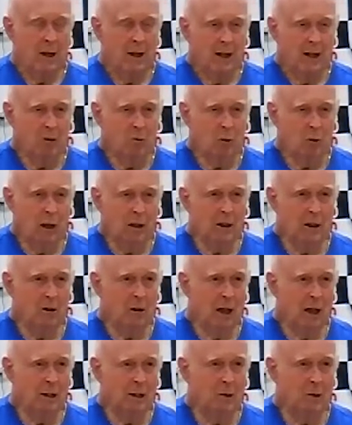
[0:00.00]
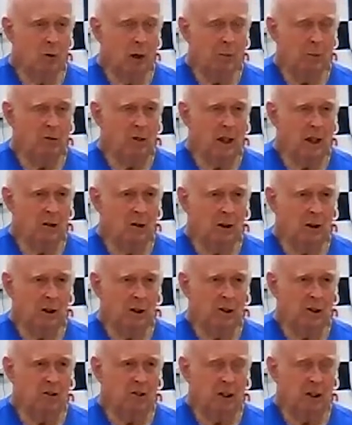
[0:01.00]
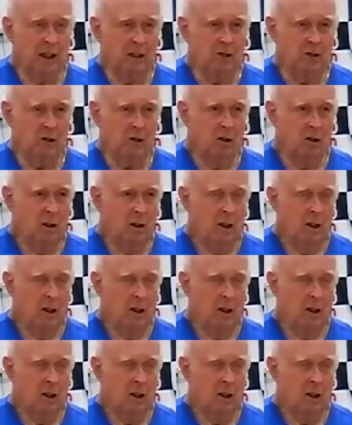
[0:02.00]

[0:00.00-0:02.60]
And while you're on the website, look at the schedule.